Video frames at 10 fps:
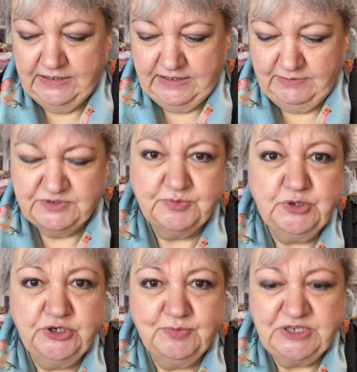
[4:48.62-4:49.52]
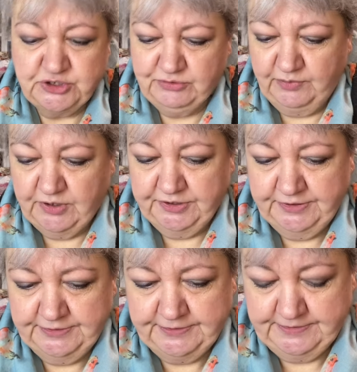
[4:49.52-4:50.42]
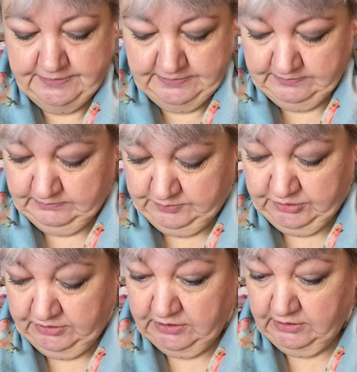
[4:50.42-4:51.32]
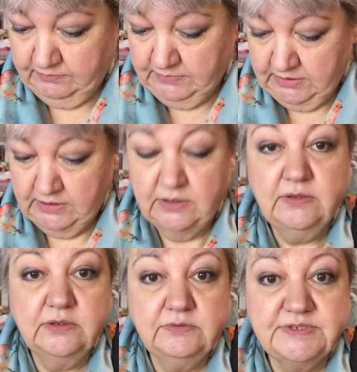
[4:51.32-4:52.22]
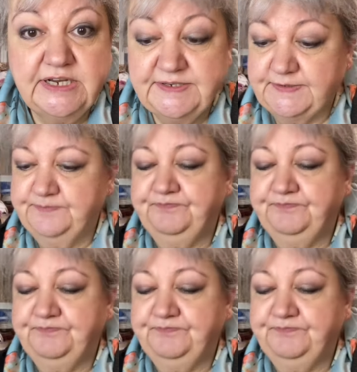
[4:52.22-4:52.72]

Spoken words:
it was a murder mystery one, but you know, it was nice.